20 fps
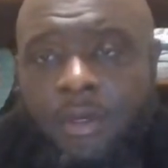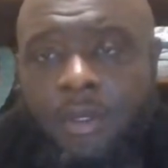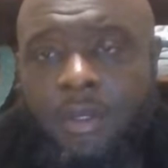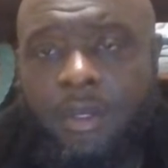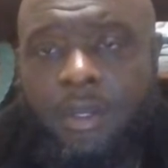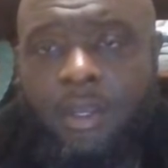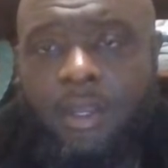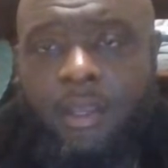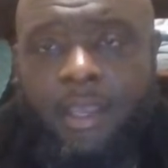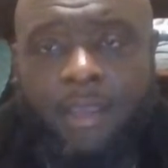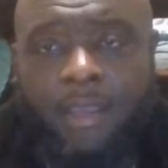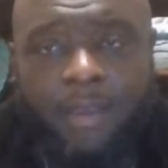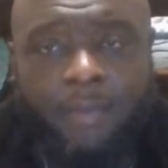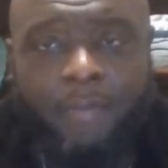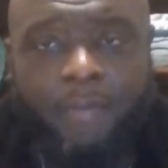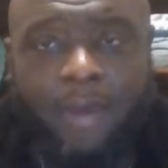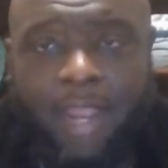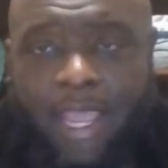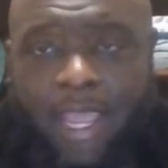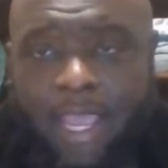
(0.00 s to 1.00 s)
And
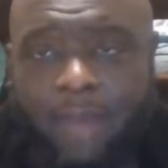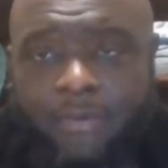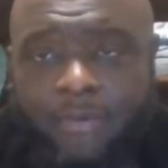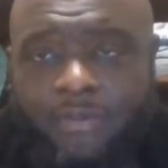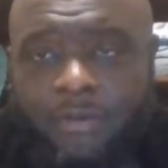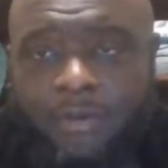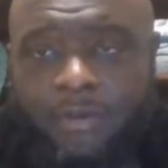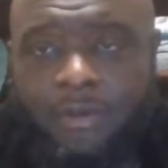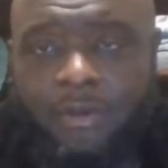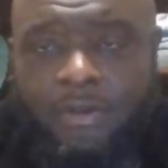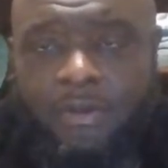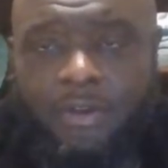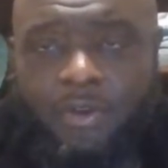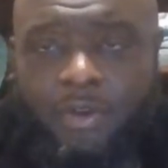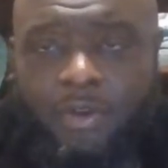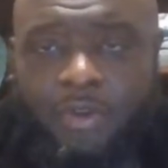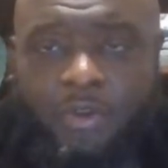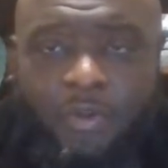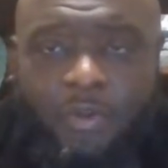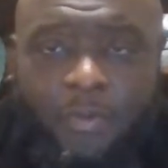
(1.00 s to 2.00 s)
perhaps
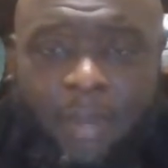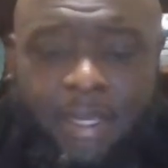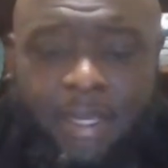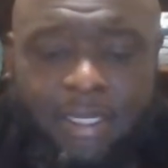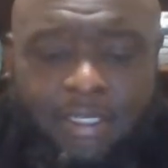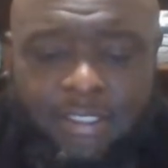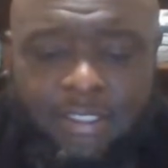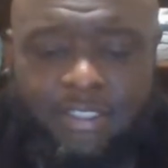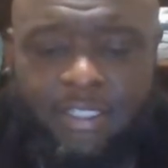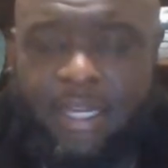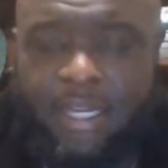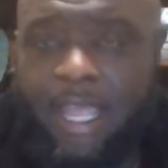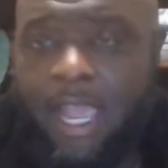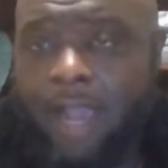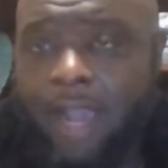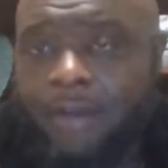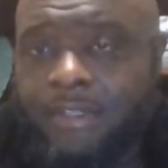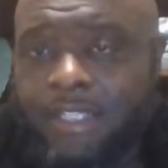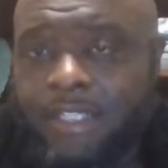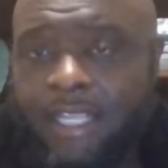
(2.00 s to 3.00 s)
you may sit
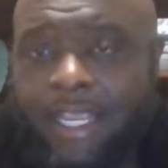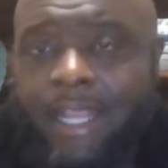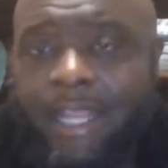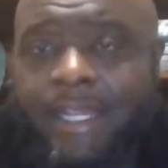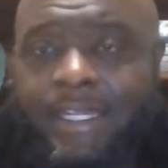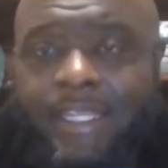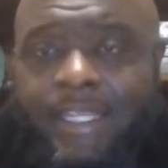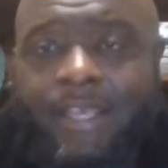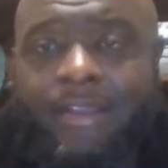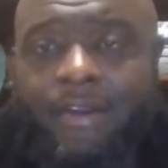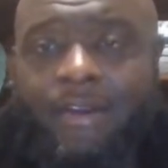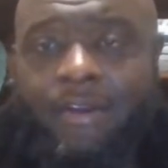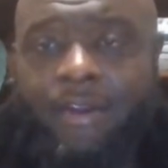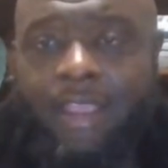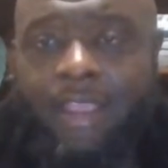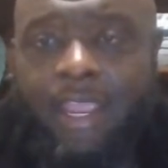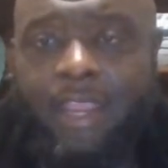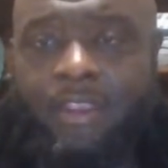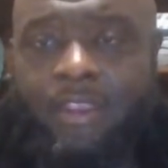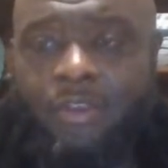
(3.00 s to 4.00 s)
down to eat dinner
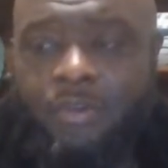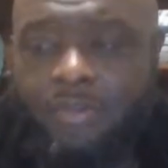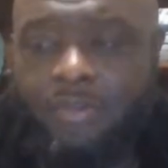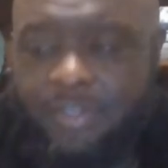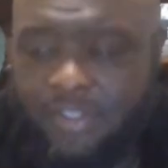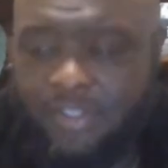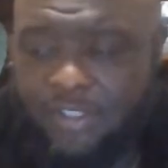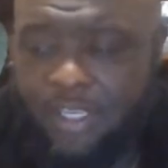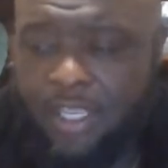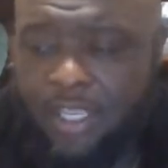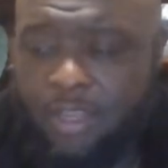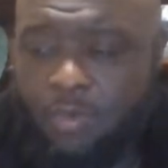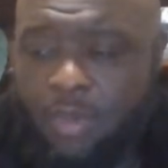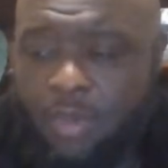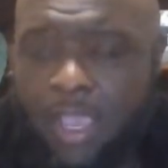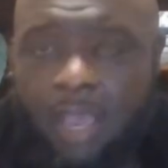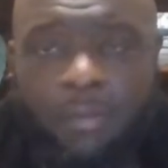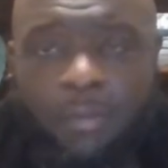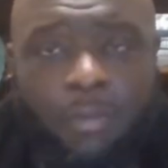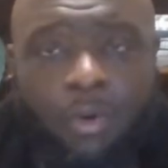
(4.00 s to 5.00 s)
and you see you
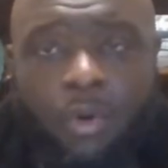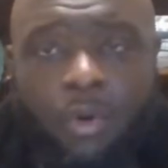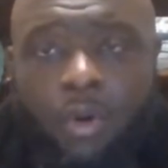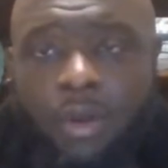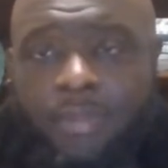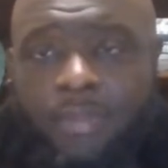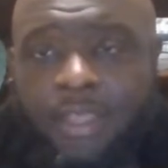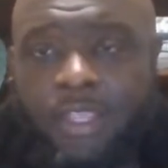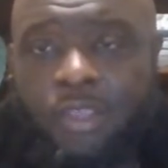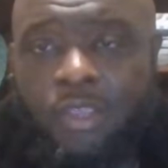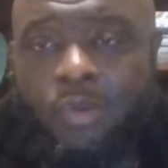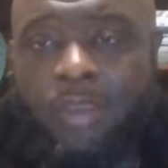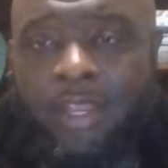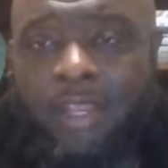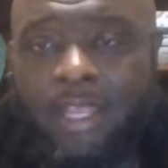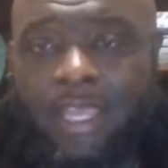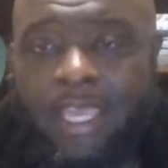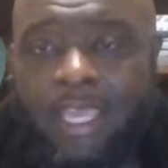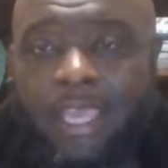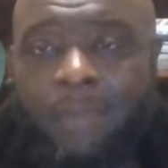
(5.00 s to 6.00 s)
have more than you can
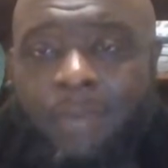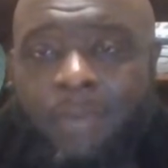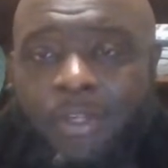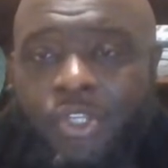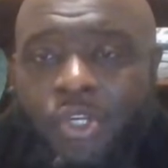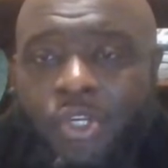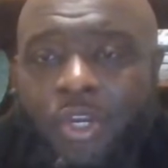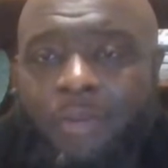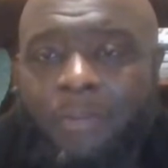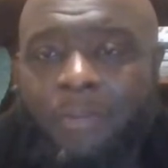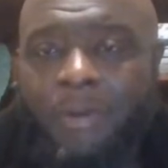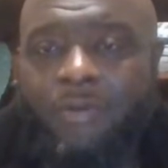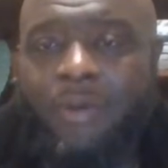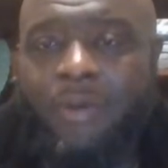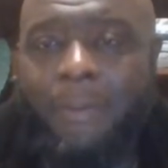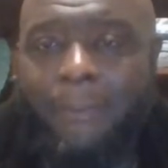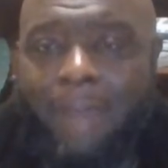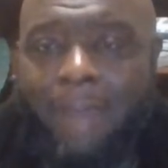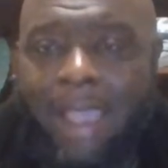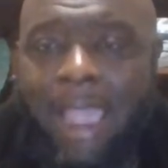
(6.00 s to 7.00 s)
eat, but you can be
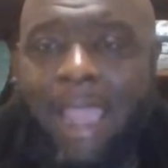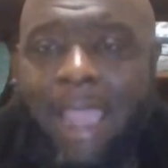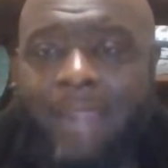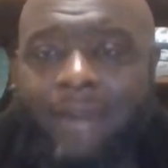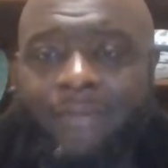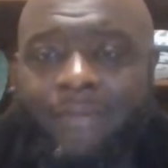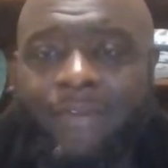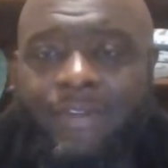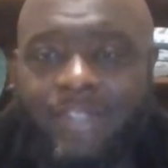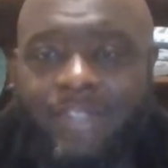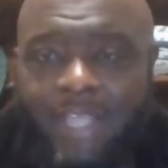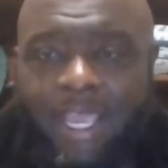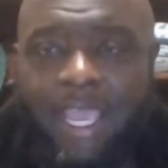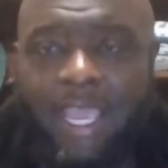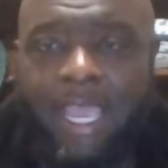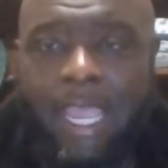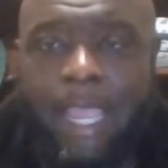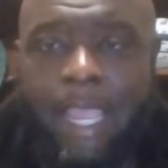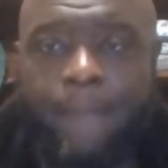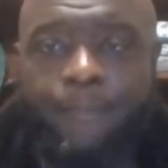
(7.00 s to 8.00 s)
reminded of the
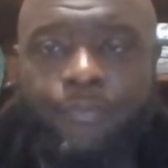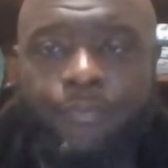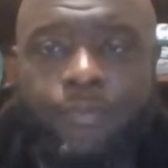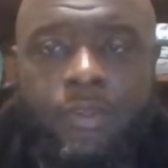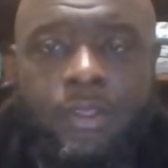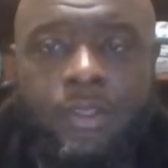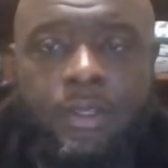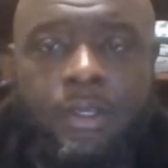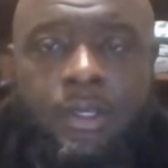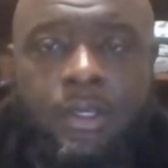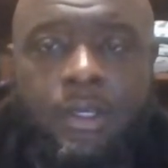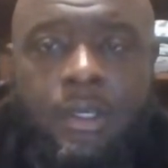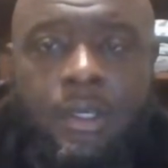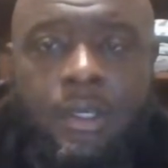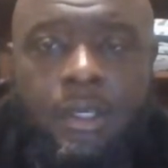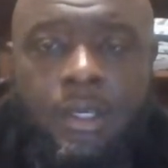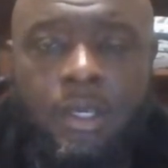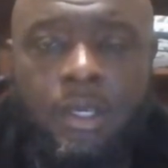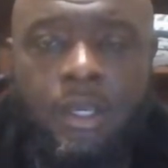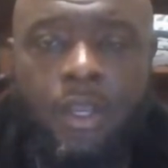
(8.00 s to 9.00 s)
time
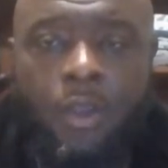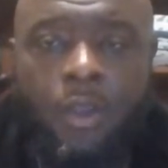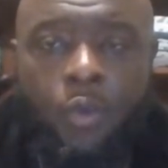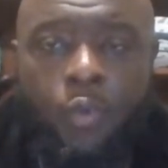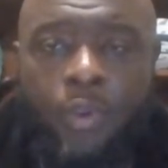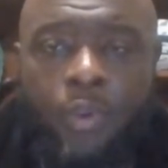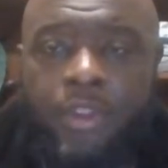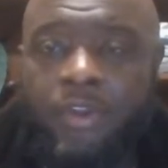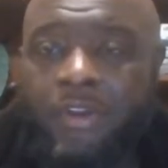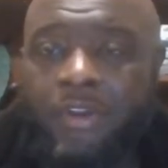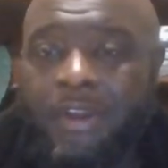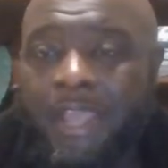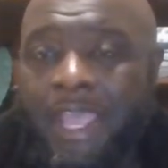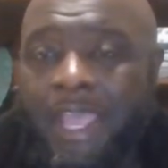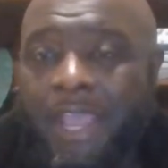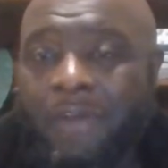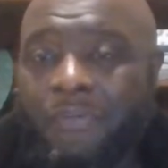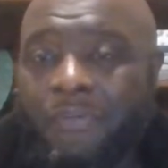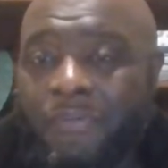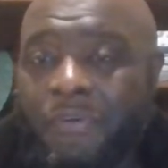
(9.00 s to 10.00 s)
when you didn't
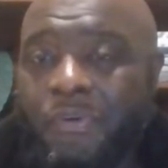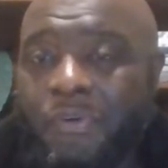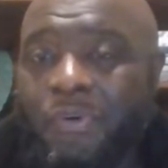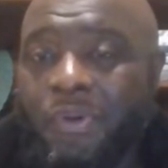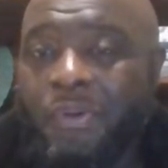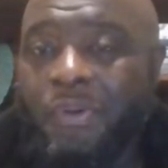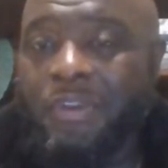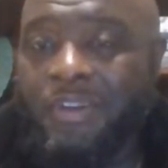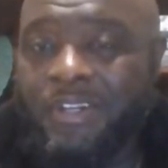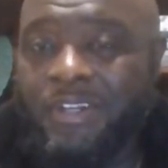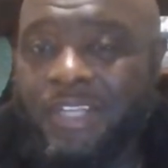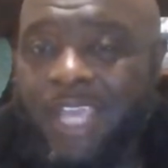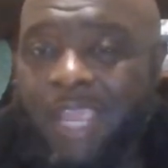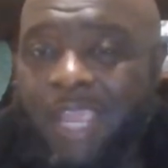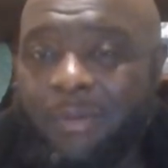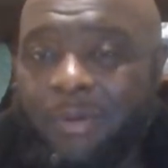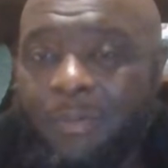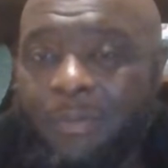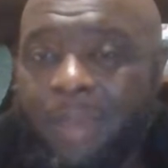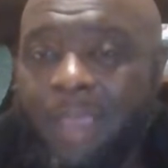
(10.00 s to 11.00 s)
have food on your
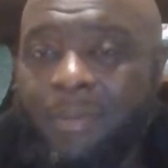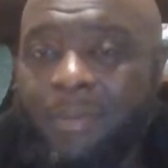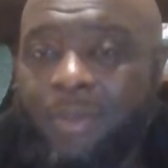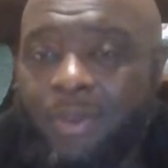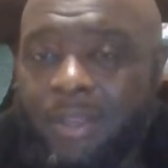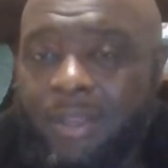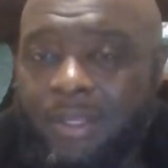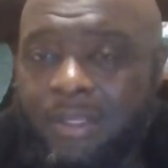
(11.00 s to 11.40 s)
table. Maybe you can